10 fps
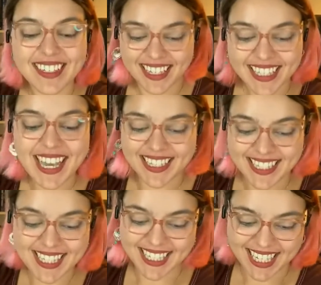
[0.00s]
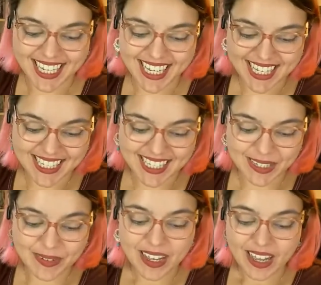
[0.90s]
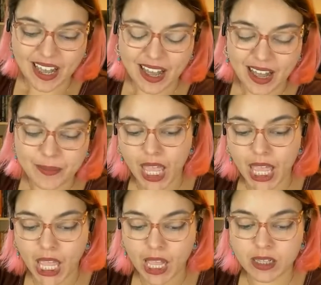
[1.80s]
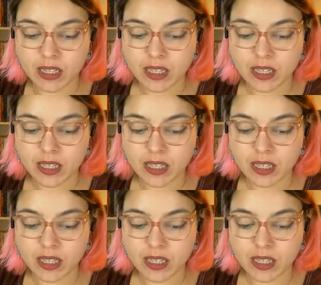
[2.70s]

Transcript: yes, it is. And